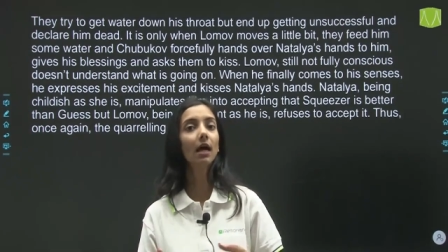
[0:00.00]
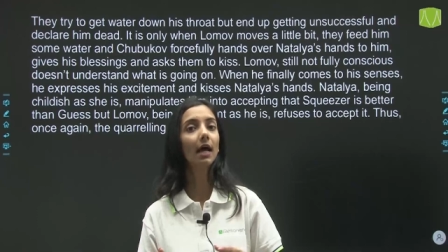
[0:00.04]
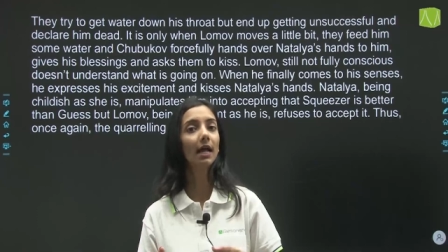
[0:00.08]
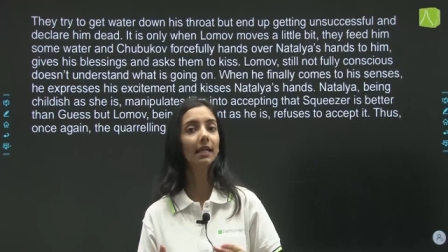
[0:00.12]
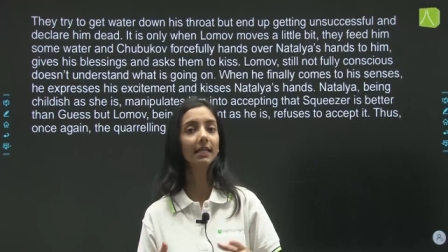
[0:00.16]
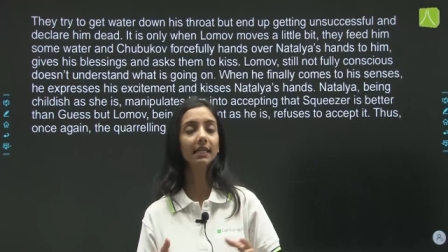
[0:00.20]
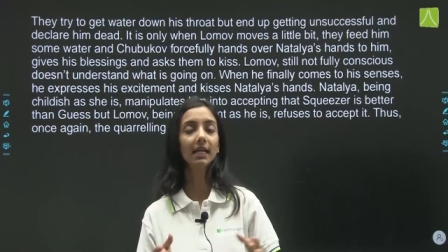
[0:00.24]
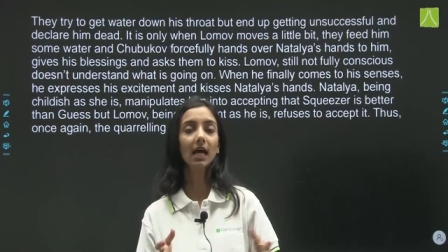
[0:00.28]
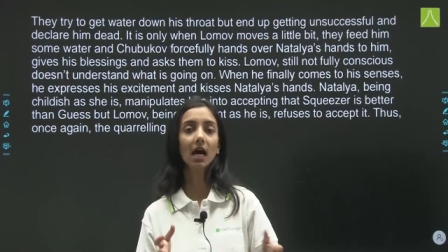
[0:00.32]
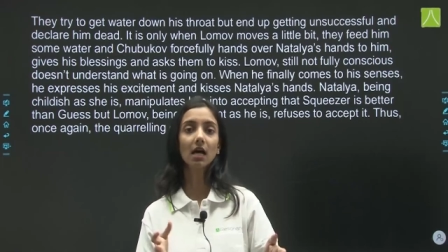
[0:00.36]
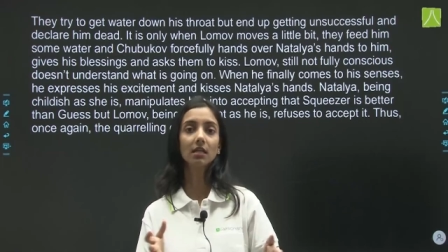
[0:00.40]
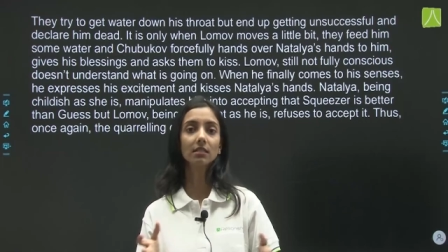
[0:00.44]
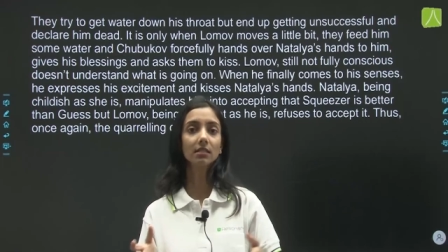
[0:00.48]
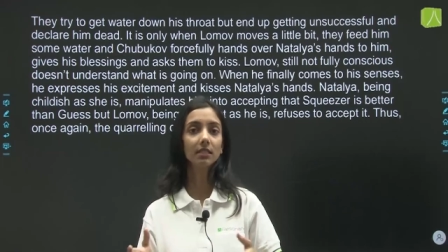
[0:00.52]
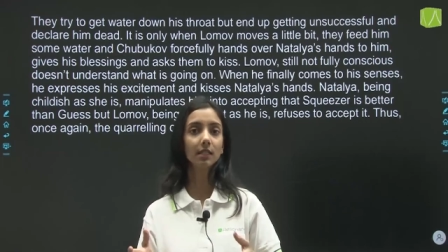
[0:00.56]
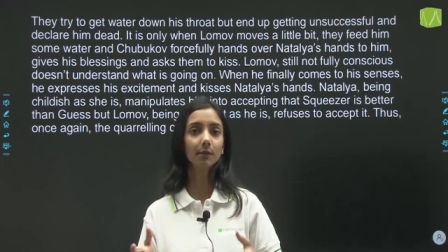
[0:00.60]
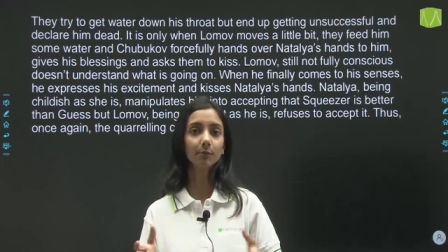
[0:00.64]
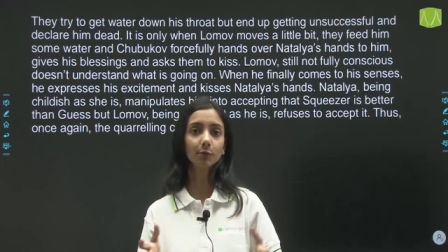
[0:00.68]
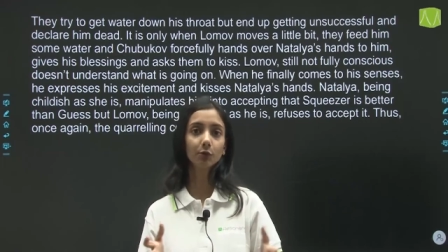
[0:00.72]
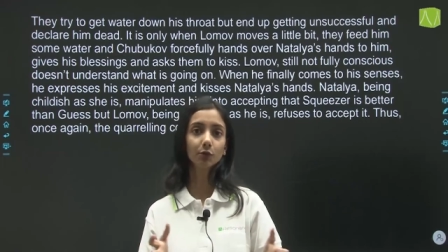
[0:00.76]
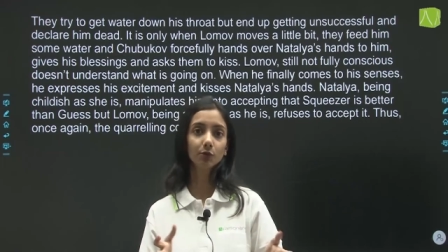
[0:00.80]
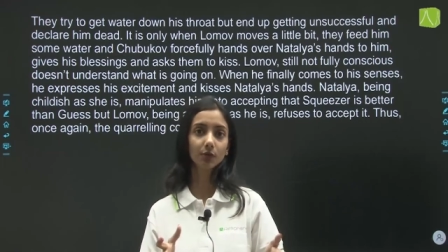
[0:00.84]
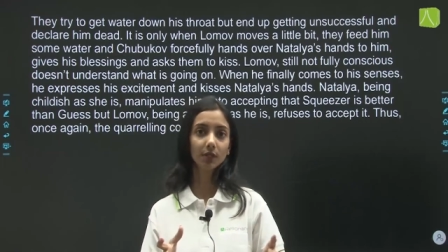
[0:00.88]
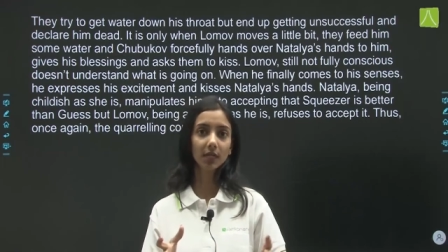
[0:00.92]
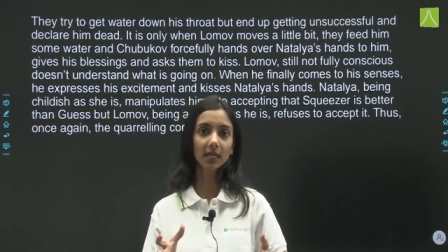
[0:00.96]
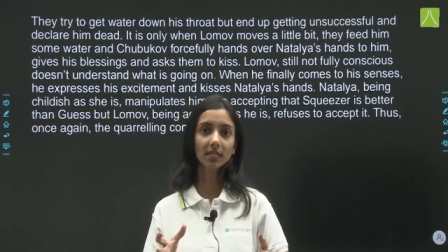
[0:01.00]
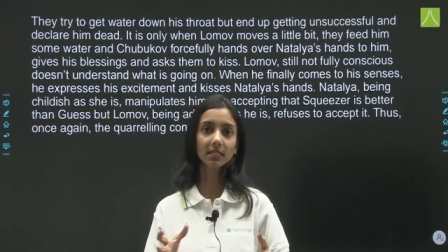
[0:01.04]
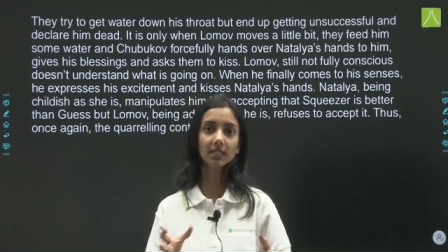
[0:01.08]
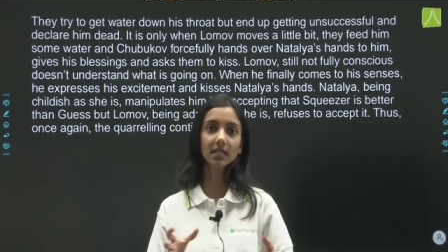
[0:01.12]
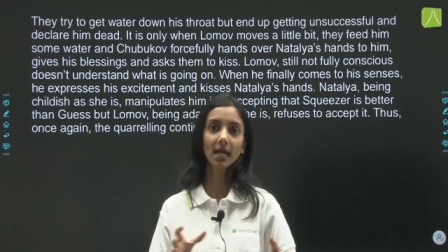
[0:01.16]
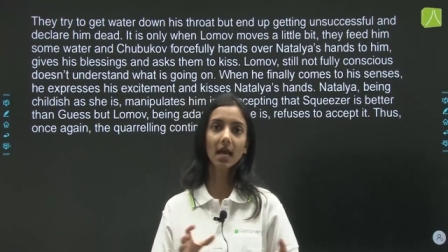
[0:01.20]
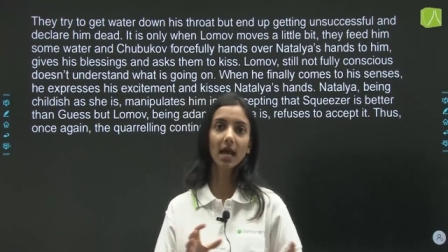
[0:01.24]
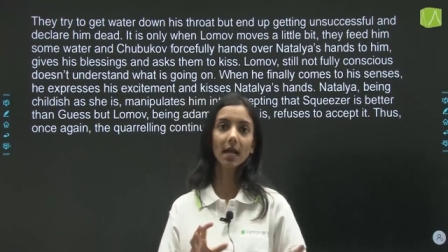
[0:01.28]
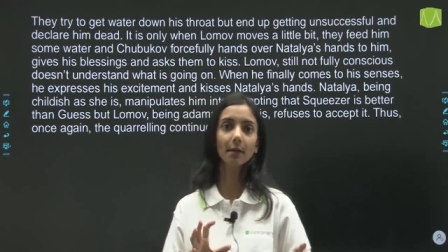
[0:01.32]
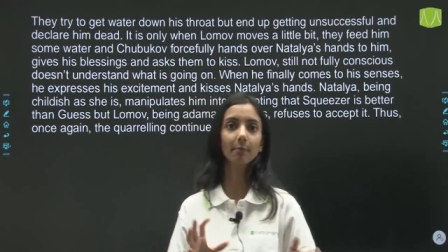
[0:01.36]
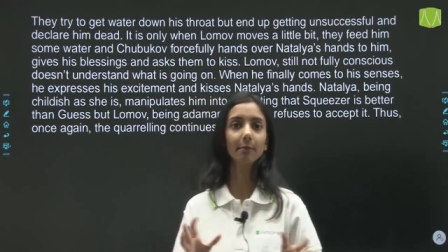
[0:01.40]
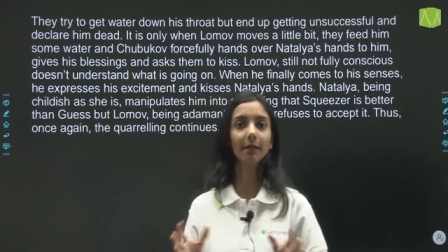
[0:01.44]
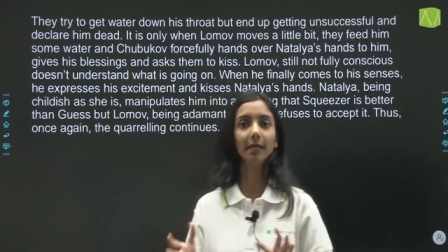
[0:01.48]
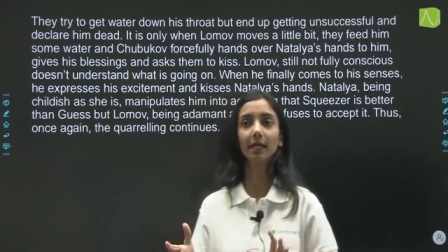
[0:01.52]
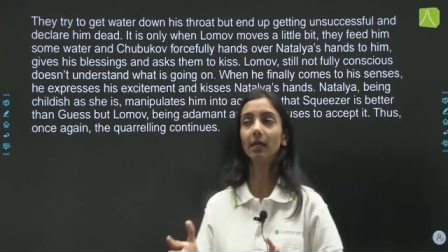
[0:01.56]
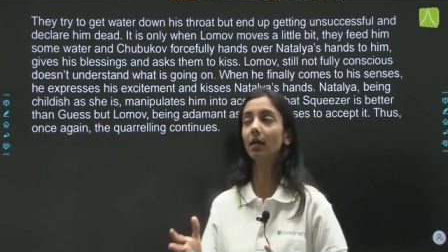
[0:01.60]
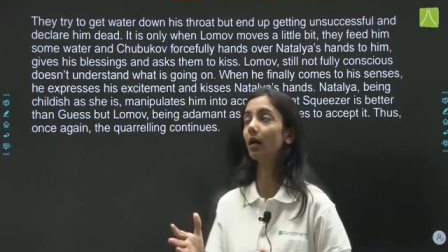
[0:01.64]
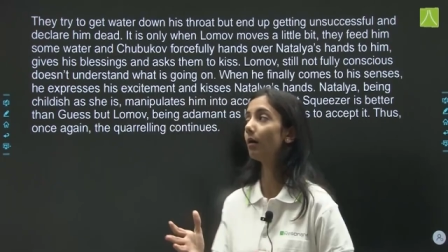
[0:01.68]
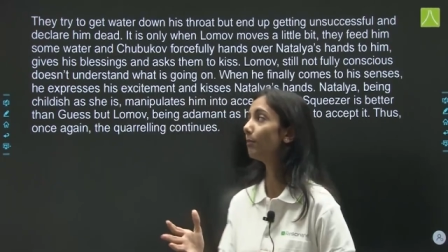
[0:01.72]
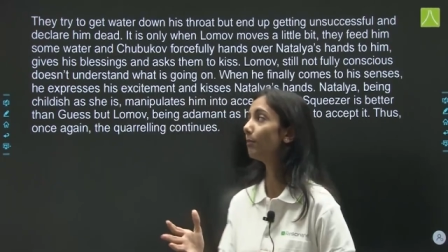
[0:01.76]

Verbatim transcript: and he asks them to kiss and make